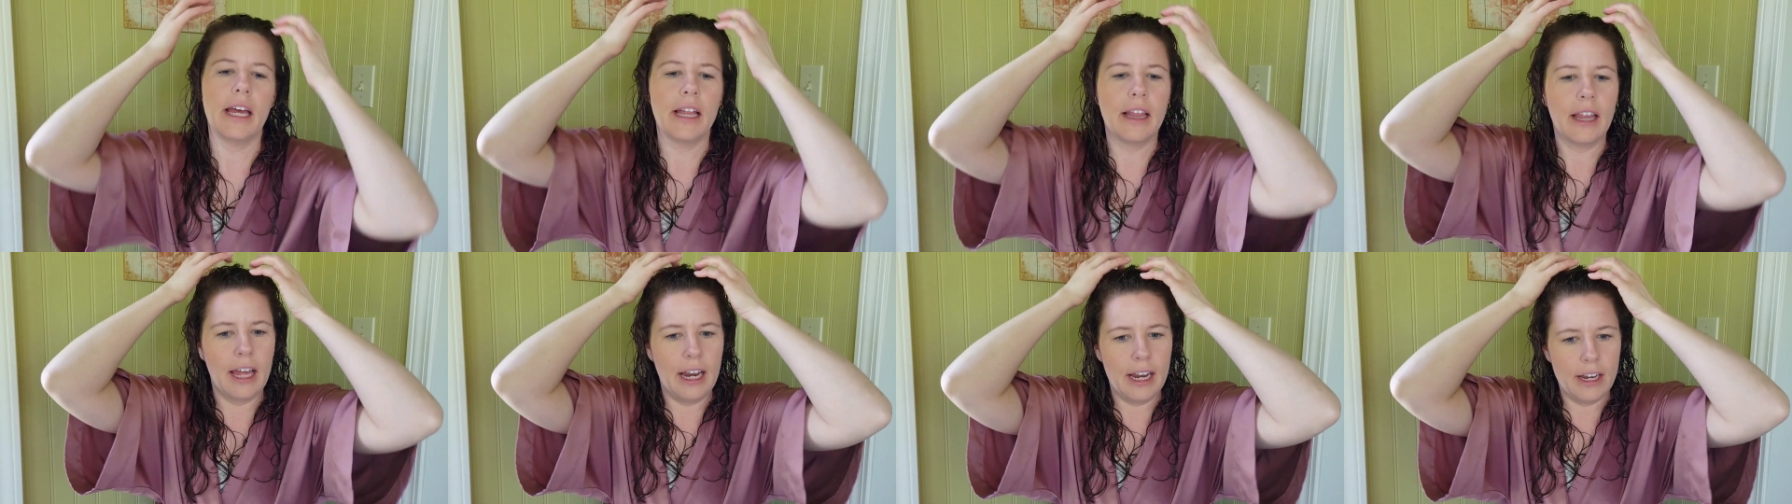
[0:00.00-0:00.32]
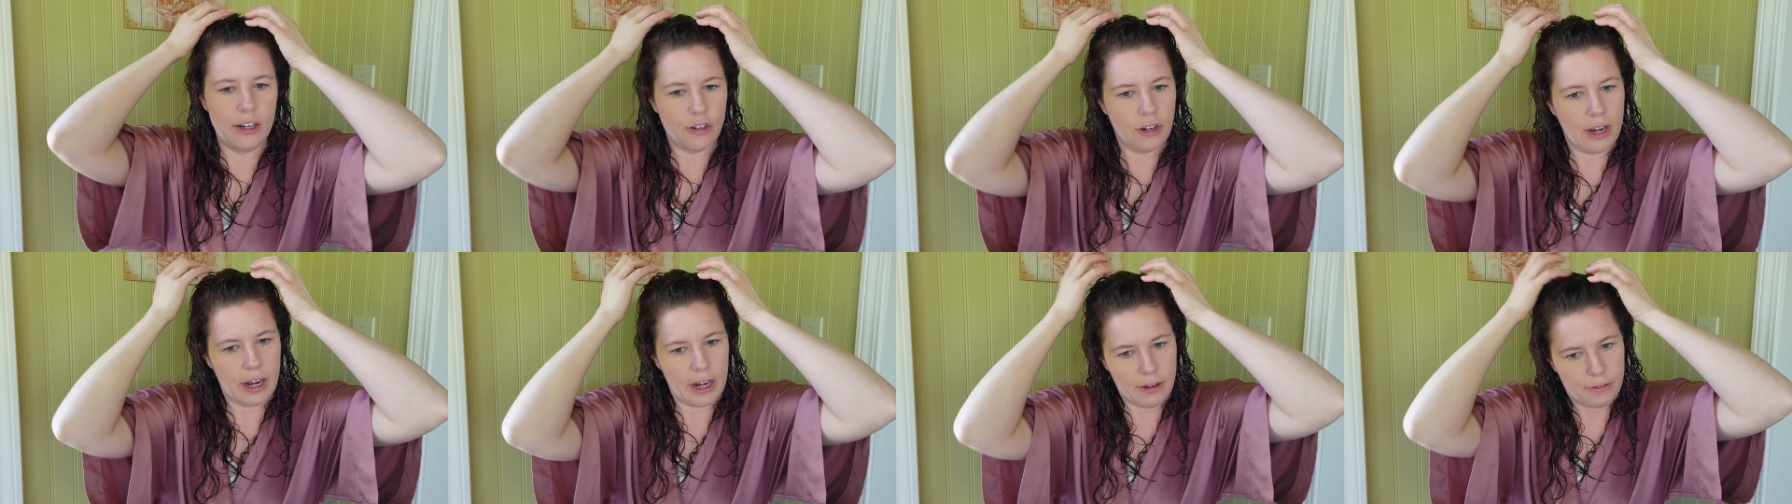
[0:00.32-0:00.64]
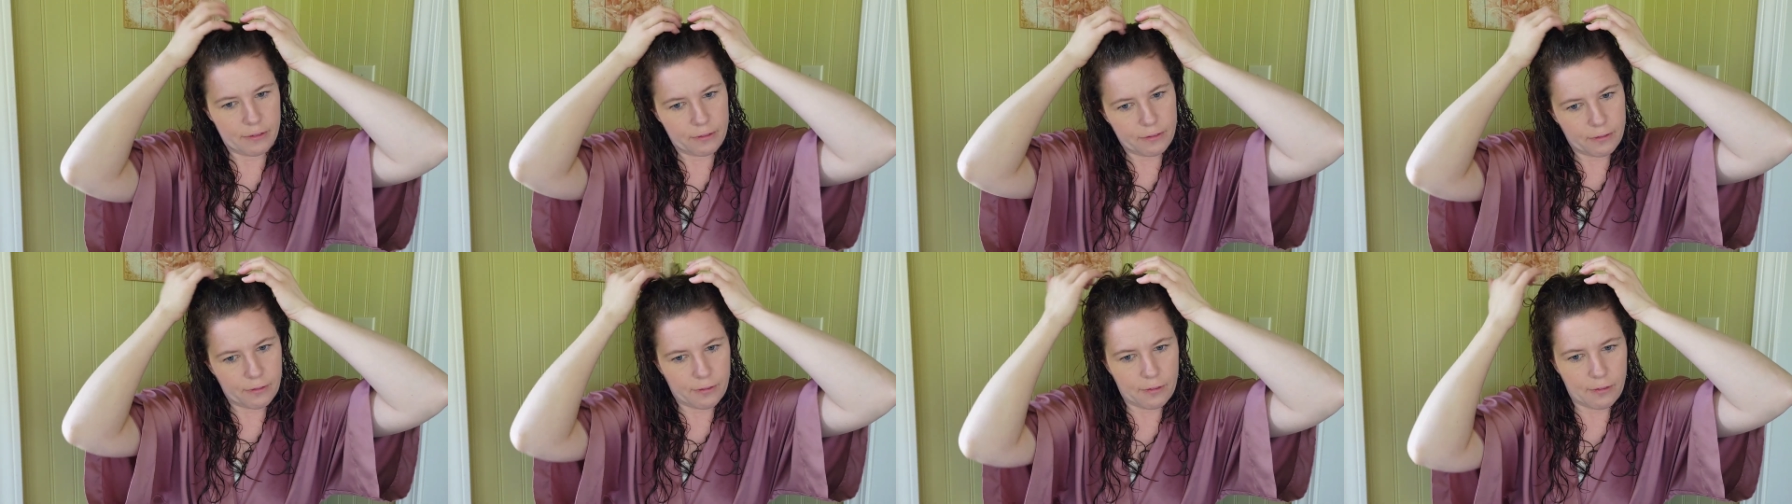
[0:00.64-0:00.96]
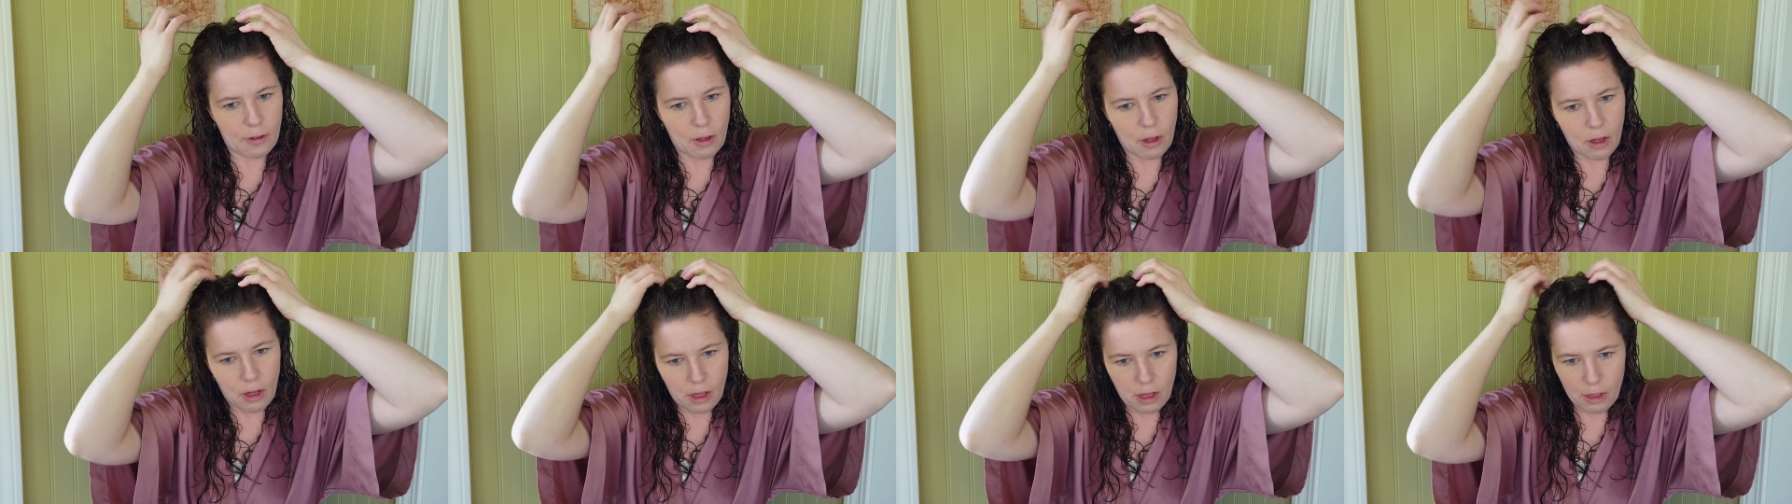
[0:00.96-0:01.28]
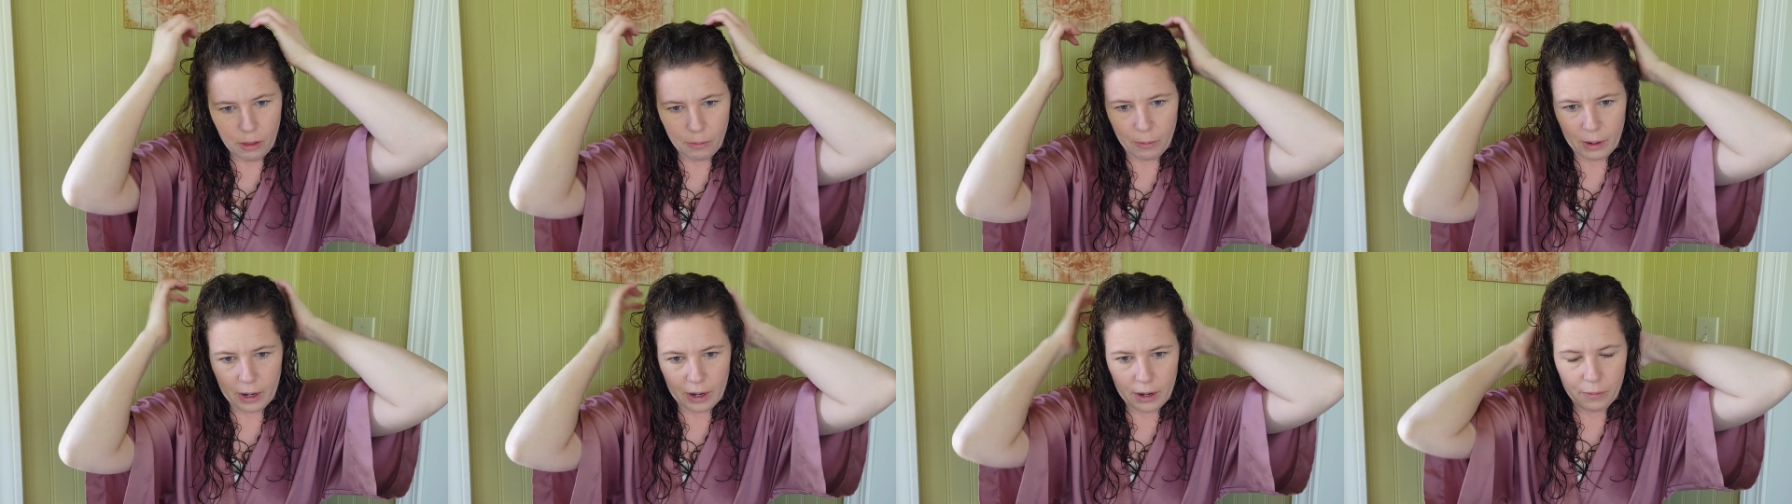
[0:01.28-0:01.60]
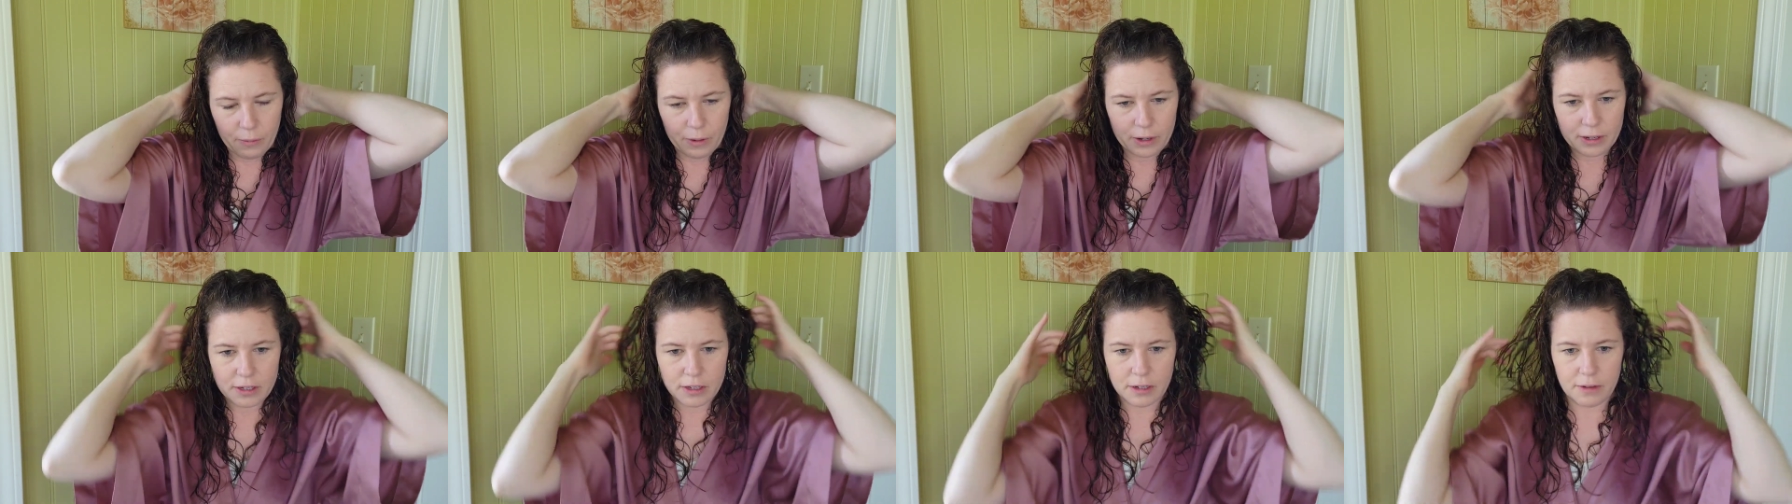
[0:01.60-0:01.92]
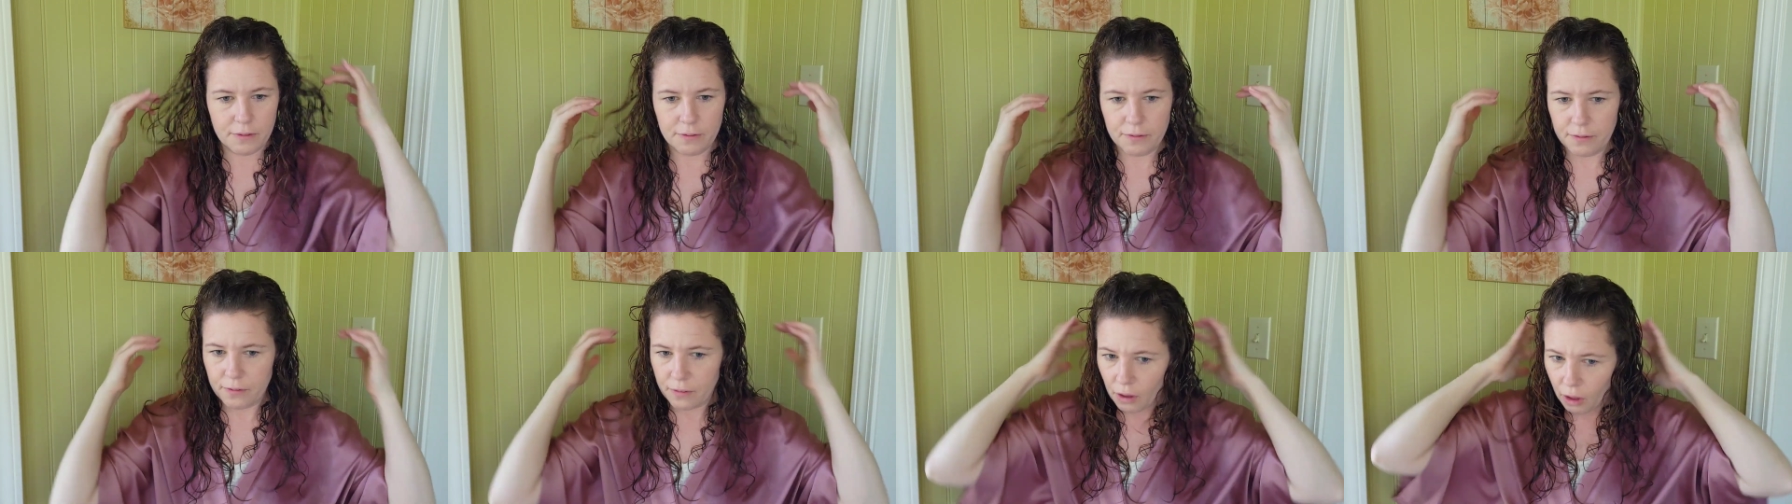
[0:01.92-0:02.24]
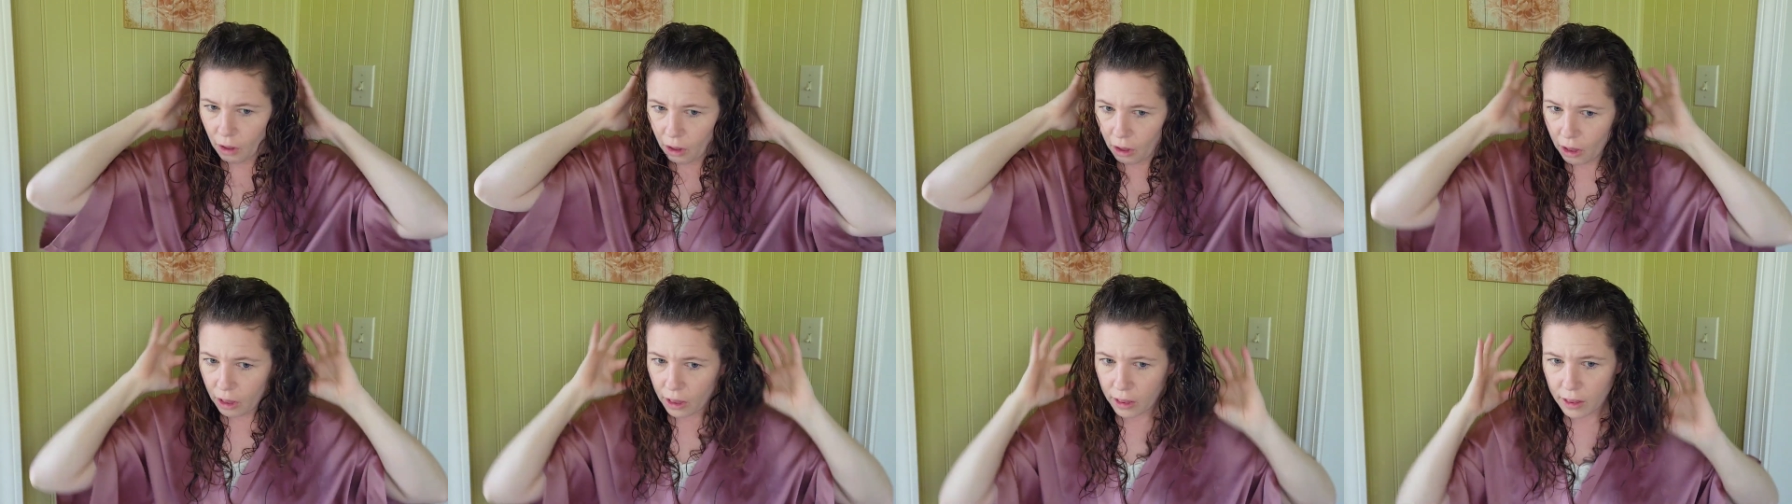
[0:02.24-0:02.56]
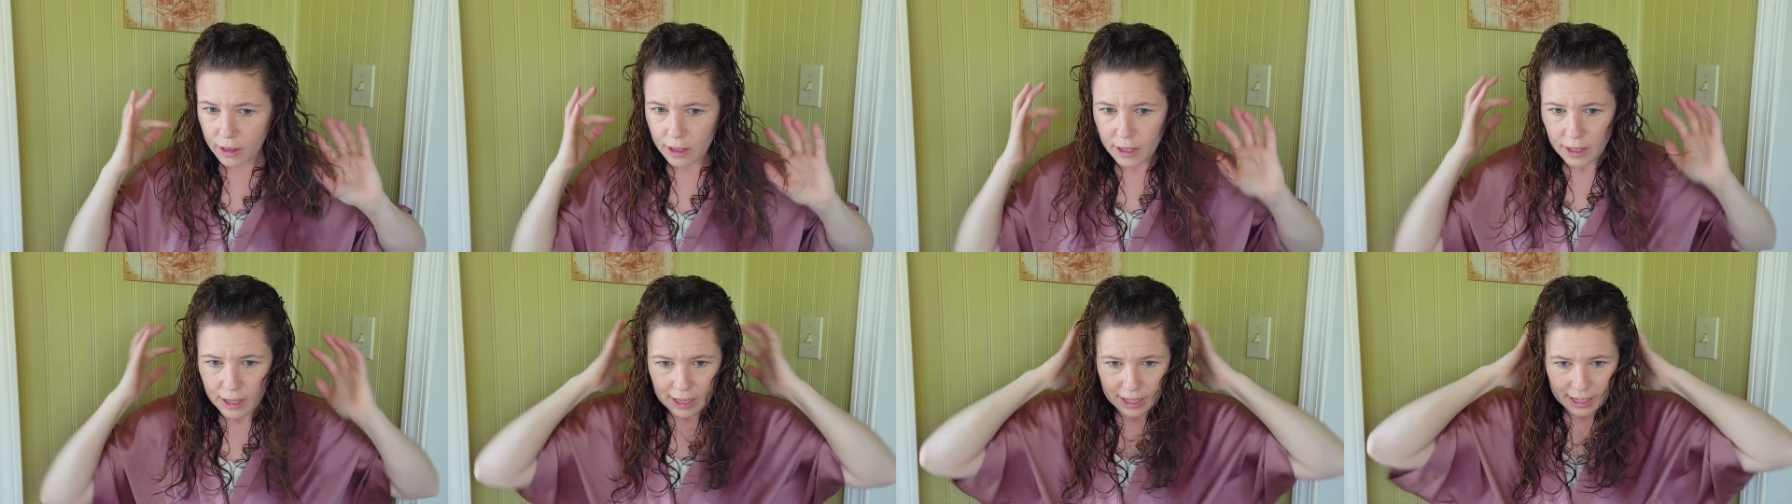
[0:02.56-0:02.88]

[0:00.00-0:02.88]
and let it try to fall where it wants to fall,